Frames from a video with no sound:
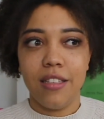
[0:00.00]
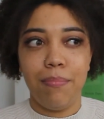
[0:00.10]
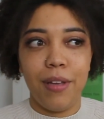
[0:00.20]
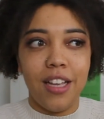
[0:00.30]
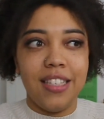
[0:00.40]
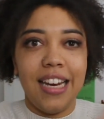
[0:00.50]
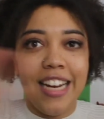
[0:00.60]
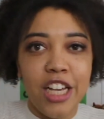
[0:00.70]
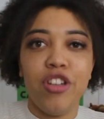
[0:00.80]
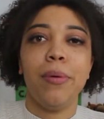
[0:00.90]
because they're
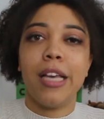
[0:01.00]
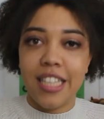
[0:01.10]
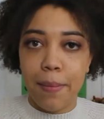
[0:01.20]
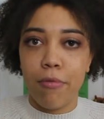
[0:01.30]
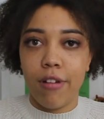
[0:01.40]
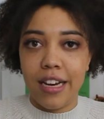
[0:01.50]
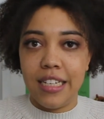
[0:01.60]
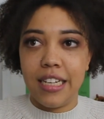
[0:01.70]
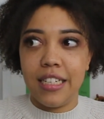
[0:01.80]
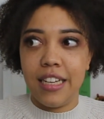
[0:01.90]
literally being
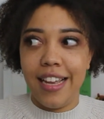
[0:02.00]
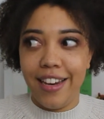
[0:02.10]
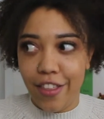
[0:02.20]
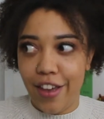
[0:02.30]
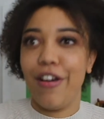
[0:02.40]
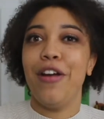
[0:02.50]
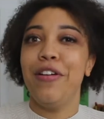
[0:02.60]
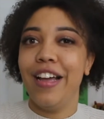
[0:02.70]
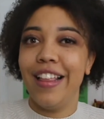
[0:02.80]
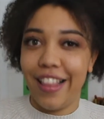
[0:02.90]
separated into their
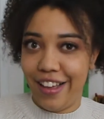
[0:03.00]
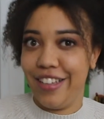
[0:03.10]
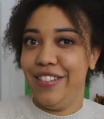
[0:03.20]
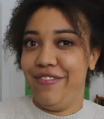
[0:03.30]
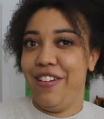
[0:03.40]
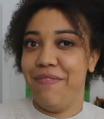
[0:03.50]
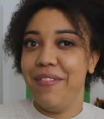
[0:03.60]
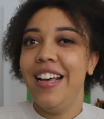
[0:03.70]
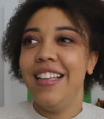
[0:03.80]
own classroom,